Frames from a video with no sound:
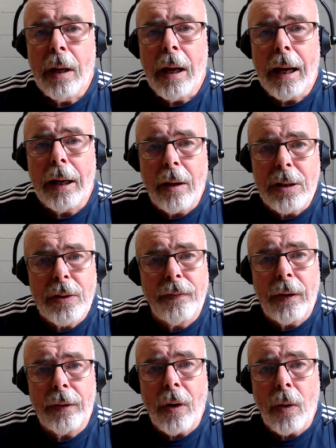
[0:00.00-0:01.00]
And I also
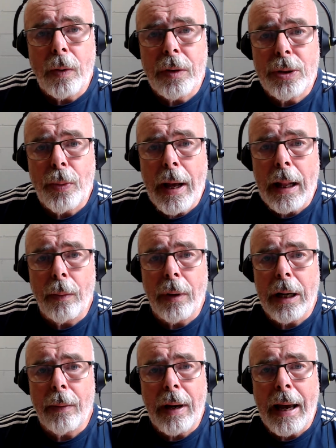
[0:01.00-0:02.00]
found awkward as well when
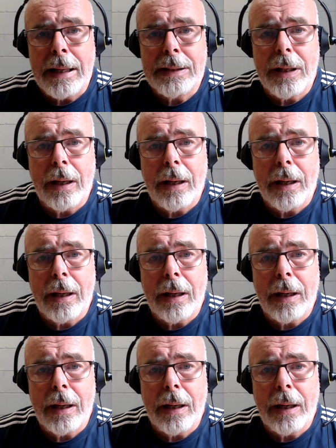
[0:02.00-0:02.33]
I would ask,